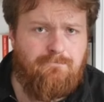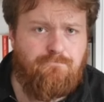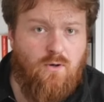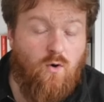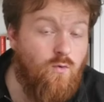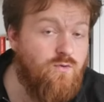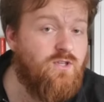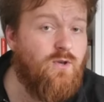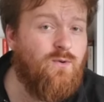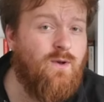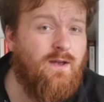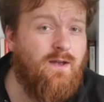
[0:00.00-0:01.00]
but
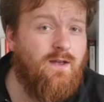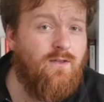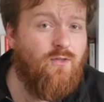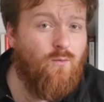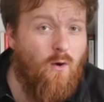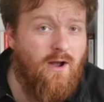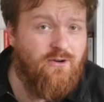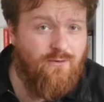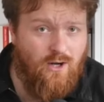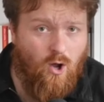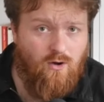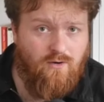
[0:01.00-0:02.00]
also the wider
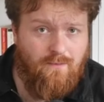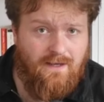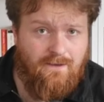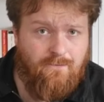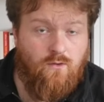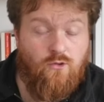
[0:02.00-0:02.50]
economy,